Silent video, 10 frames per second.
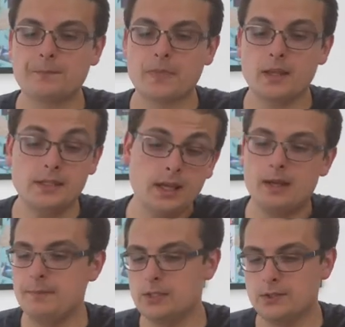
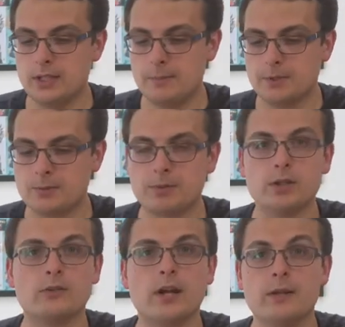the AirPods Pro,
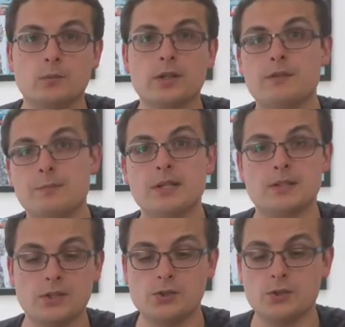great. One of the biggest
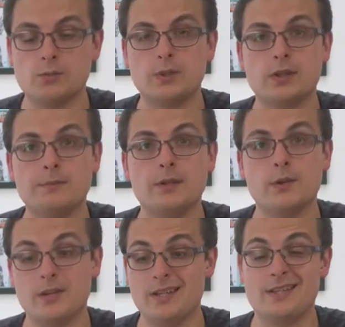issues with them
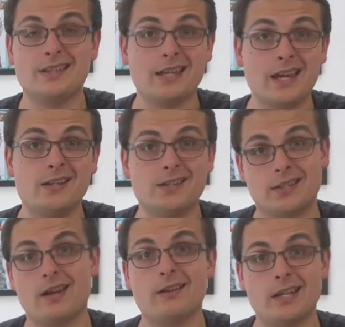though is the case. The
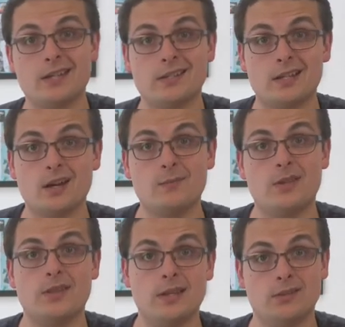carry case they come
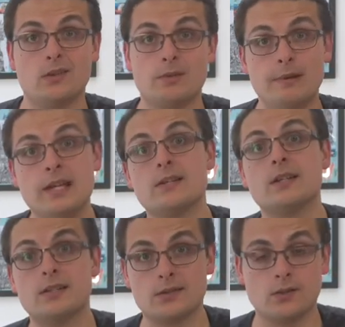with is not amazing,
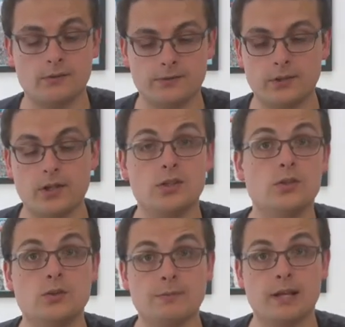doesn't offer a
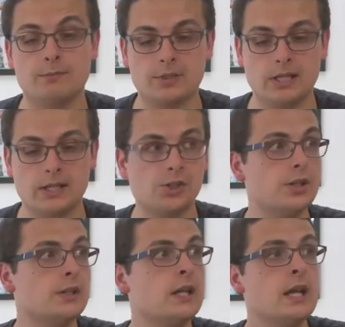huge amount of
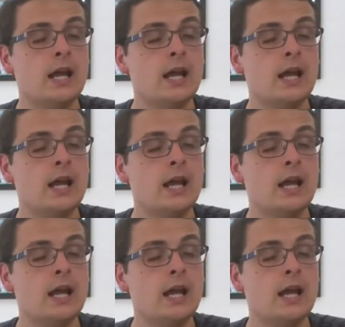protection.